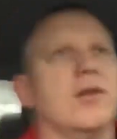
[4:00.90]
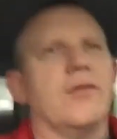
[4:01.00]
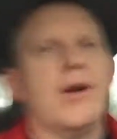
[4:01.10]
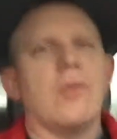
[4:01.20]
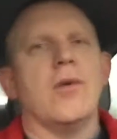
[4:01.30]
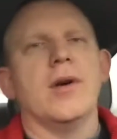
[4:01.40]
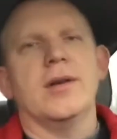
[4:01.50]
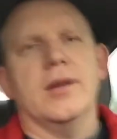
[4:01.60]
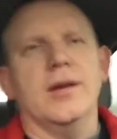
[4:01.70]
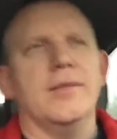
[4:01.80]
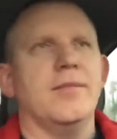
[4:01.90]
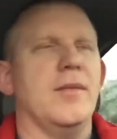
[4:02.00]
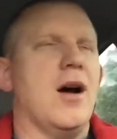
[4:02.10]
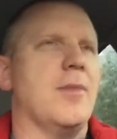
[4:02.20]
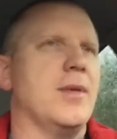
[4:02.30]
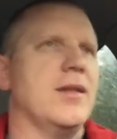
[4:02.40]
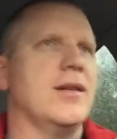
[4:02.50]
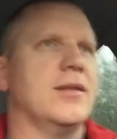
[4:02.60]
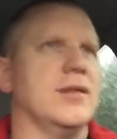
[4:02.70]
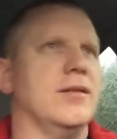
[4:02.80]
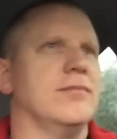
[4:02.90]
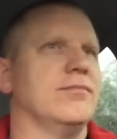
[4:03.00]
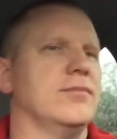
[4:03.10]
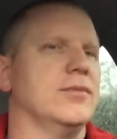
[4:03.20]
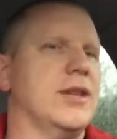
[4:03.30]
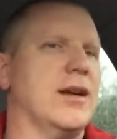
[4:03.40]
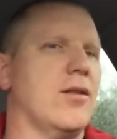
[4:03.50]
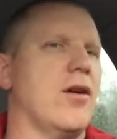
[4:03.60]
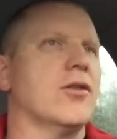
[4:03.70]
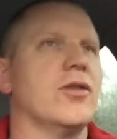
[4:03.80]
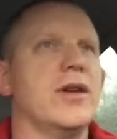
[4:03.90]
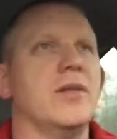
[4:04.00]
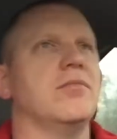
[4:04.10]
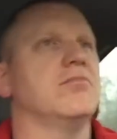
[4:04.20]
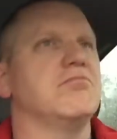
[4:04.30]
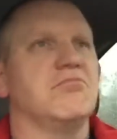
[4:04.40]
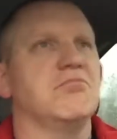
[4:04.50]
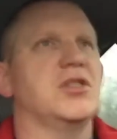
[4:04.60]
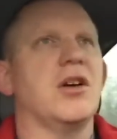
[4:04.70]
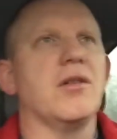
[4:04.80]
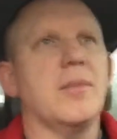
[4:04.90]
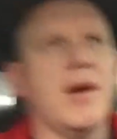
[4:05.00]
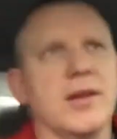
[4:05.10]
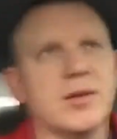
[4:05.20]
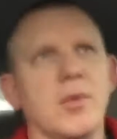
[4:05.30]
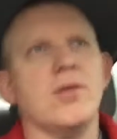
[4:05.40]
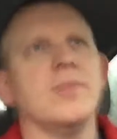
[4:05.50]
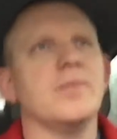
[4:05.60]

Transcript: If I want to hop in this and take a long trip, it's totally possible.